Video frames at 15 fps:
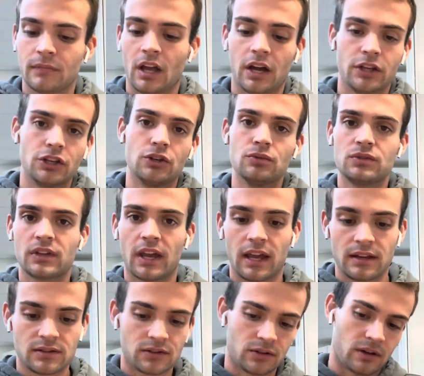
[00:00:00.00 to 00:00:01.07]
use
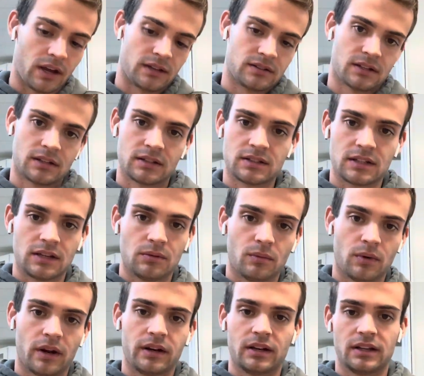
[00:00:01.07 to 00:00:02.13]
case so you guys can see
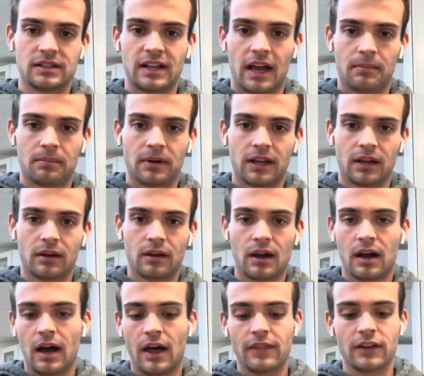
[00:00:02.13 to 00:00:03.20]
what is happening
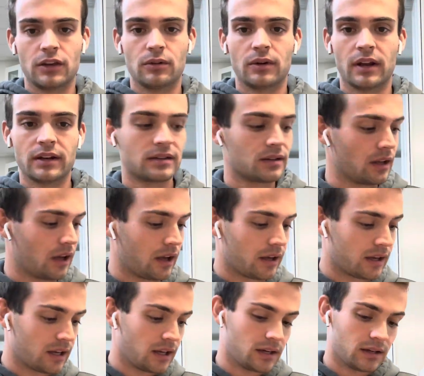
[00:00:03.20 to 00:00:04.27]
on the unit
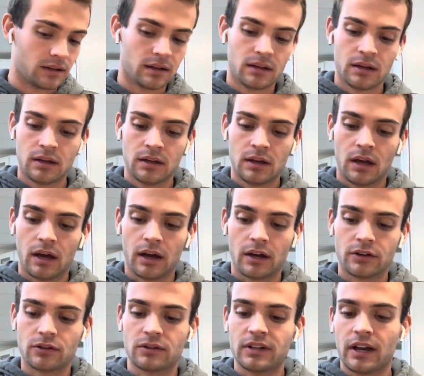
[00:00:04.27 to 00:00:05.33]
in
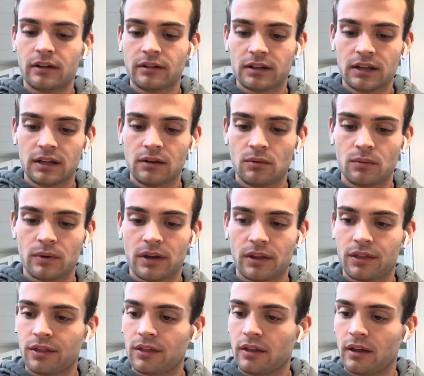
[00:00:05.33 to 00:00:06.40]
totality
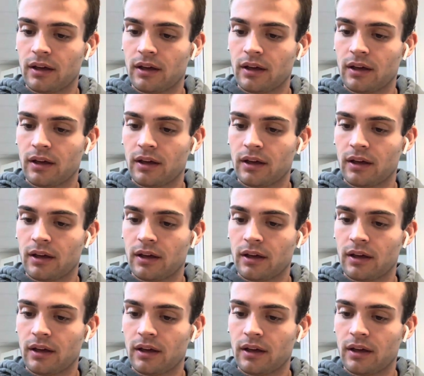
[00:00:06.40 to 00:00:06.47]
with